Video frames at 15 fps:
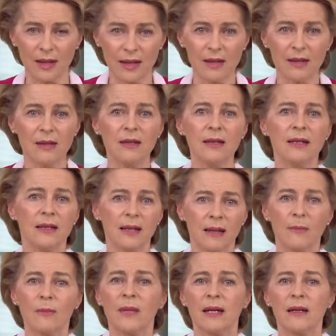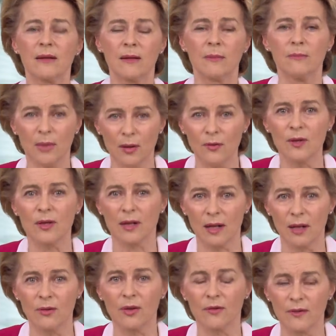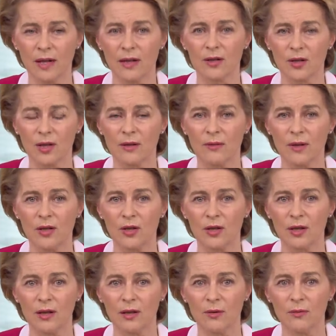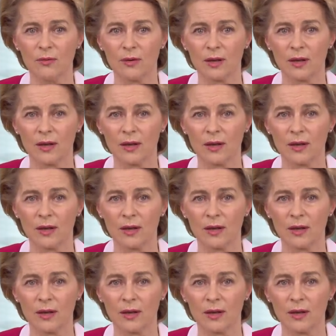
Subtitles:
Italy can make the most out of Next Generation EU.